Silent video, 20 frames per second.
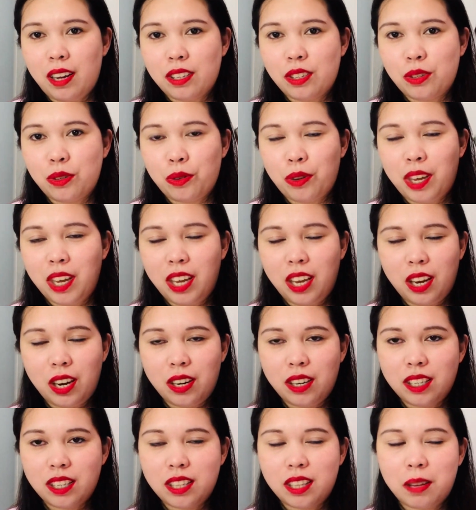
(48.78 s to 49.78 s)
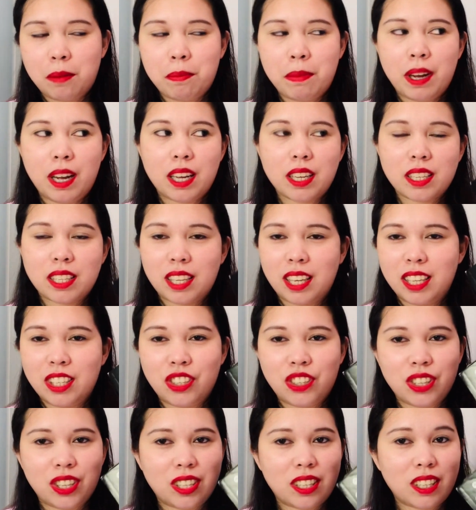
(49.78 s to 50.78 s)
So here is the box. It
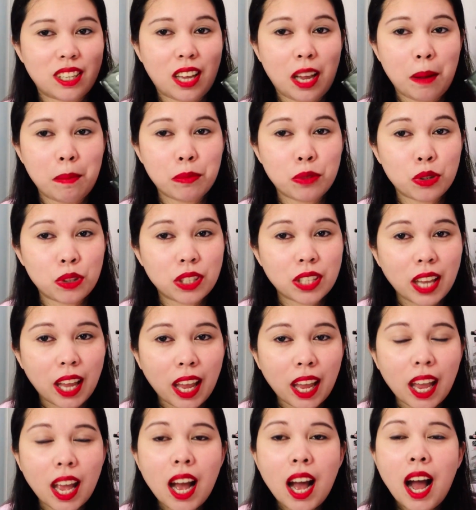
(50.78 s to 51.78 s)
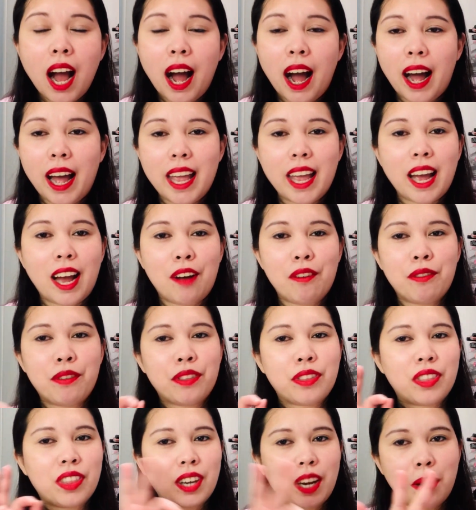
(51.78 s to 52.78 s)
just came today. I have
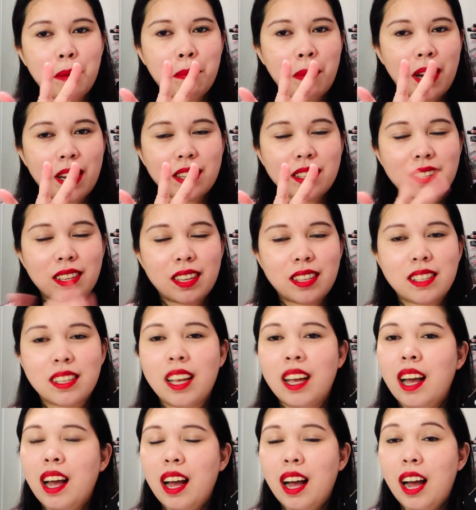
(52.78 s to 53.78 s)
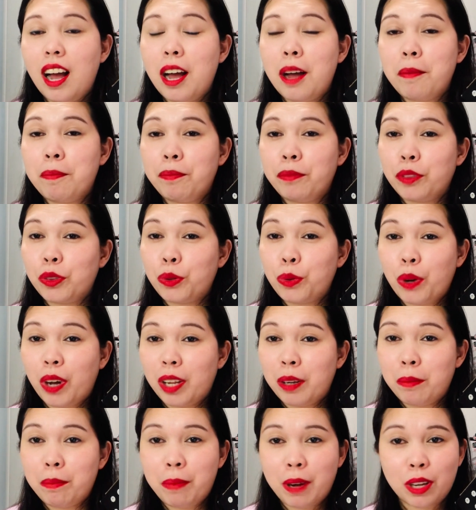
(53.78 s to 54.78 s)
3 boxes to
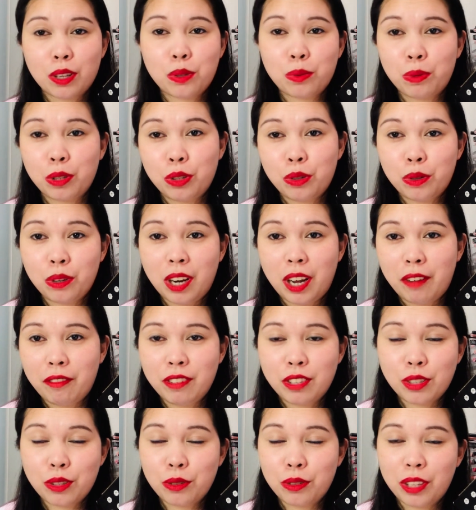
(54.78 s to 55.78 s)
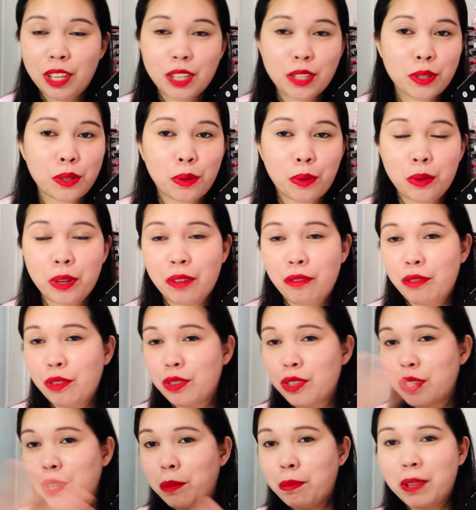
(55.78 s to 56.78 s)
unbox with you, lovelies, today. So if you
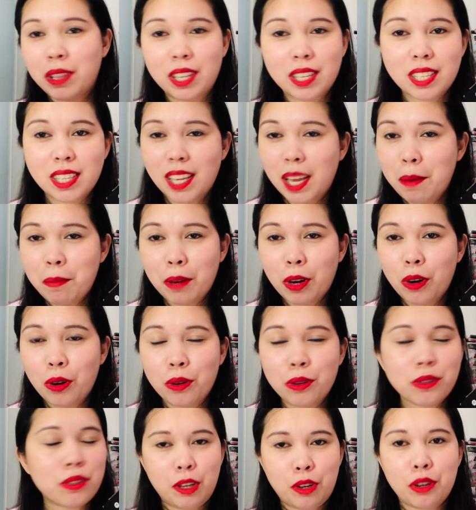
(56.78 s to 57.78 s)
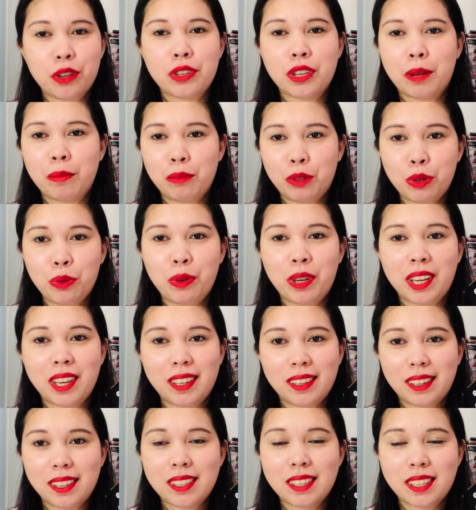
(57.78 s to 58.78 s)
see me the same clothes, because I'm doing
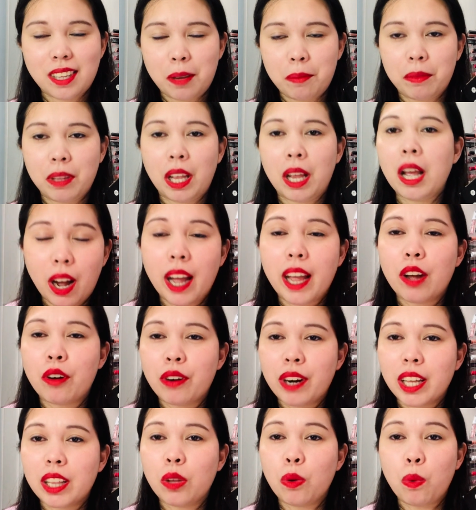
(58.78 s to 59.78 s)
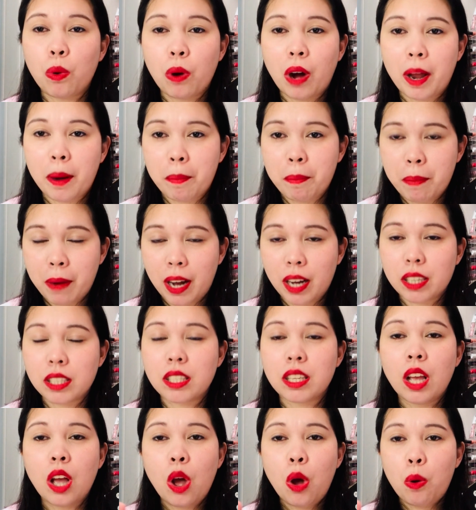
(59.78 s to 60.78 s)
it the same day. I already unboxed
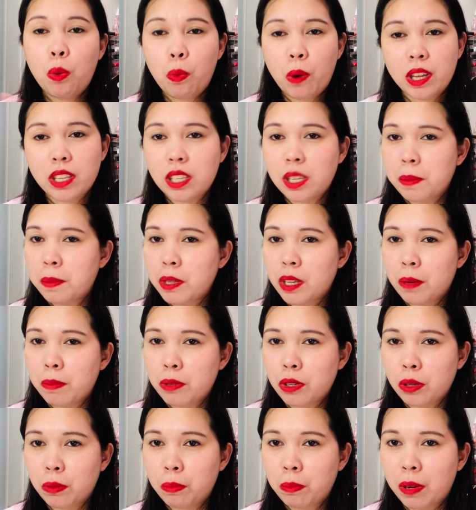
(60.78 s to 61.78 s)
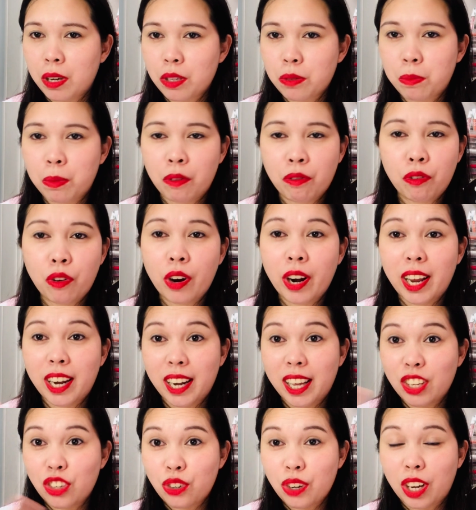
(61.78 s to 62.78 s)
one subscription box before, and
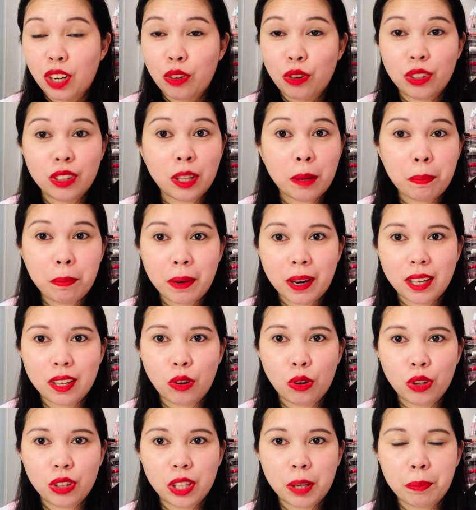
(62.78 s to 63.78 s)
I tried on all the